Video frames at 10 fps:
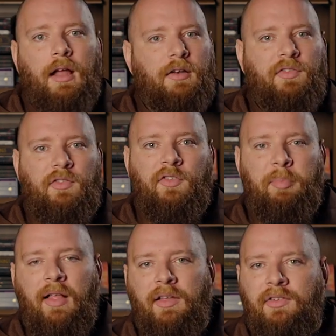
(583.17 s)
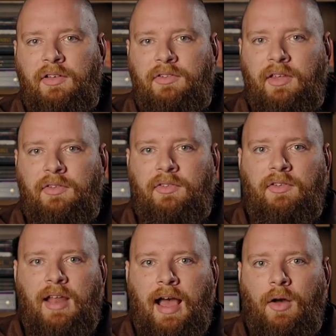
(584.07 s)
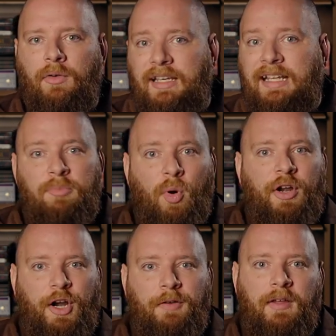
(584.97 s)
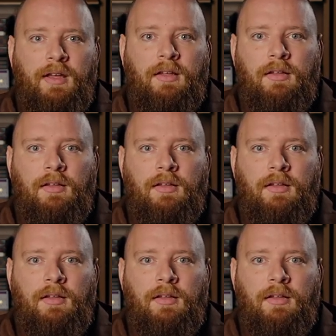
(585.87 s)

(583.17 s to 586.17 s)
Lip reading: Does the spell as it exists now need more nerfing?